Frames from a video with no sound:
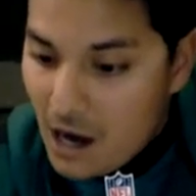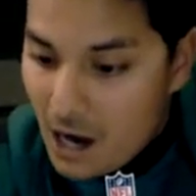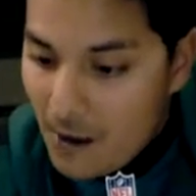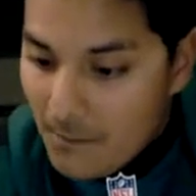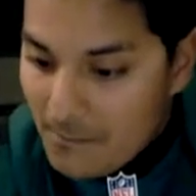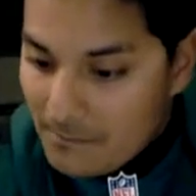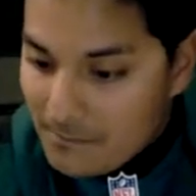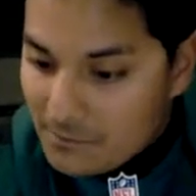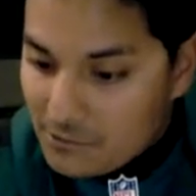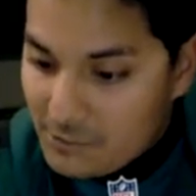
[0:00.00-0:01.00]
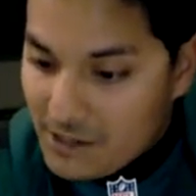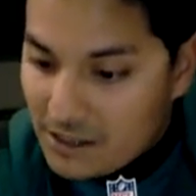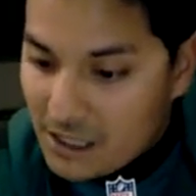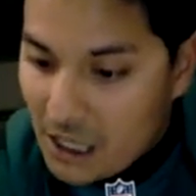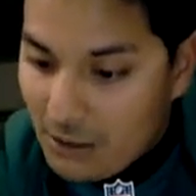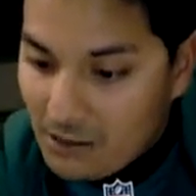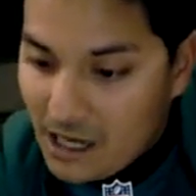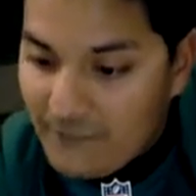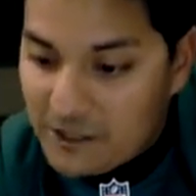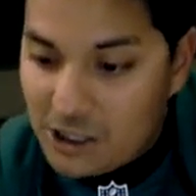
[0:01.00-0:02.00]
3 weeks ago,
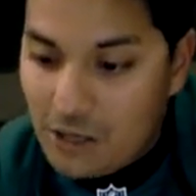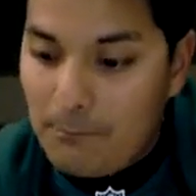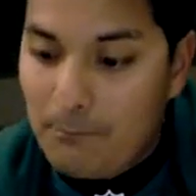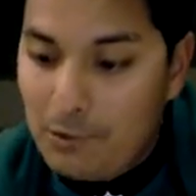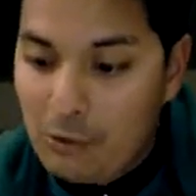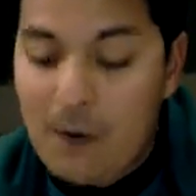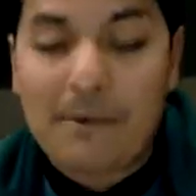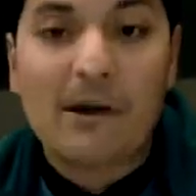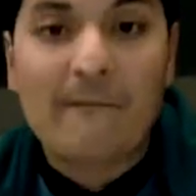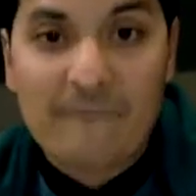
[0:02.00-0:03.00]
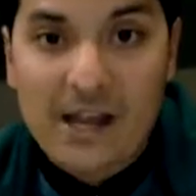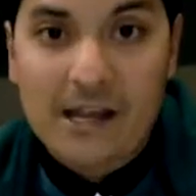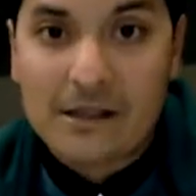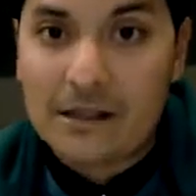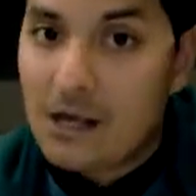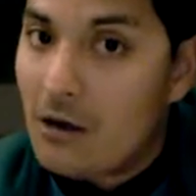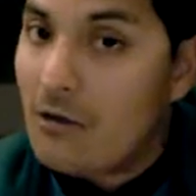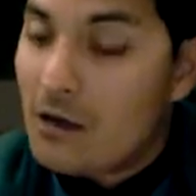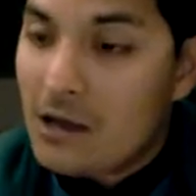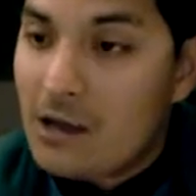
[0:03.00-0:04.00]
Larry Fitzgerald blew up in our face,
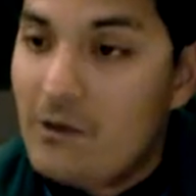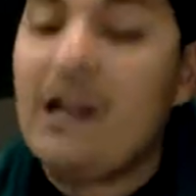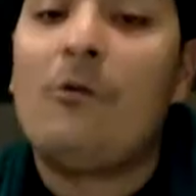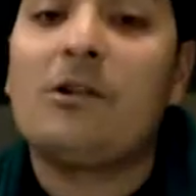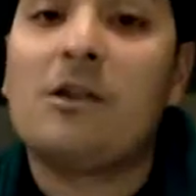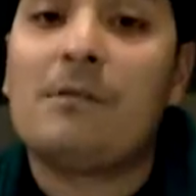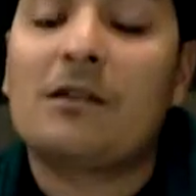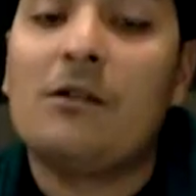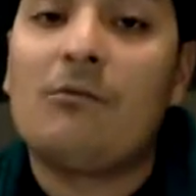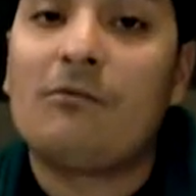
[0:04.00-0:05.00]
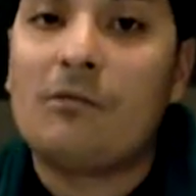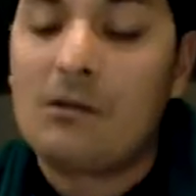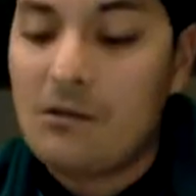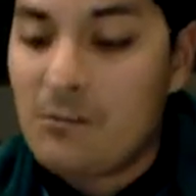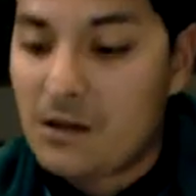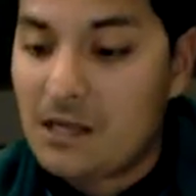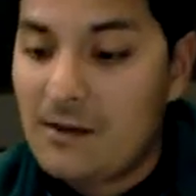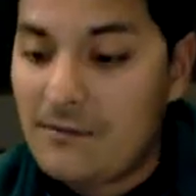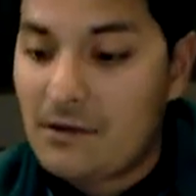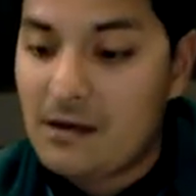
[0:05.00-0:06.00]
so he had one superstar
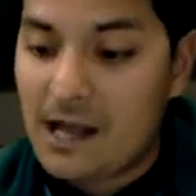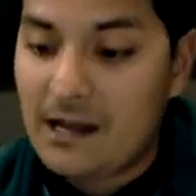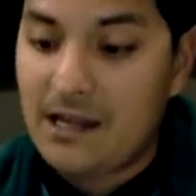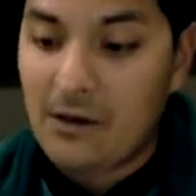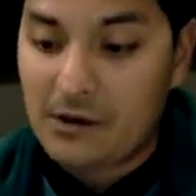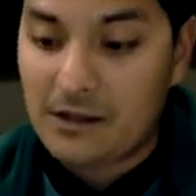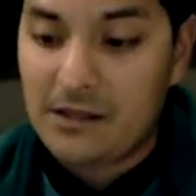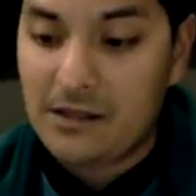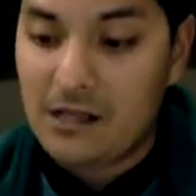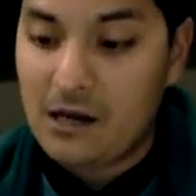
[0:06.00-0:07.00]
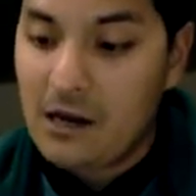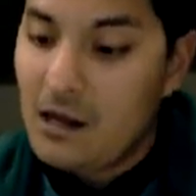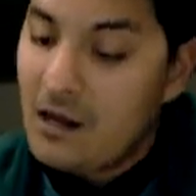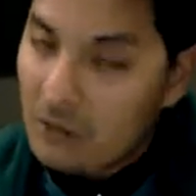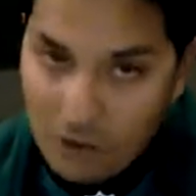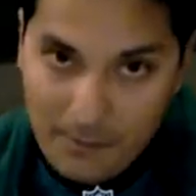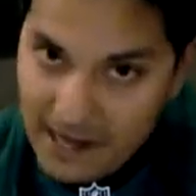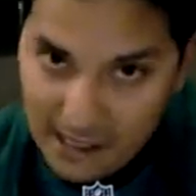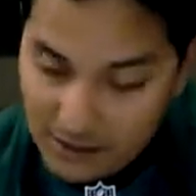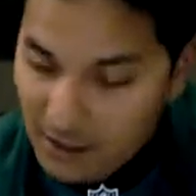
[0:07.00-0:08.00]
receiver that killed us this year. Don't
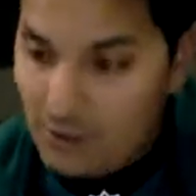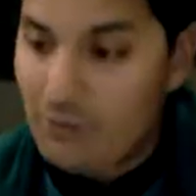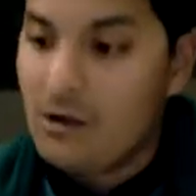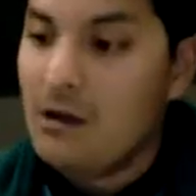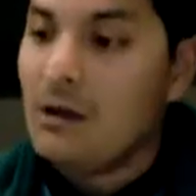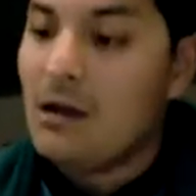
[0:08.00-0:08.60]
make it 2.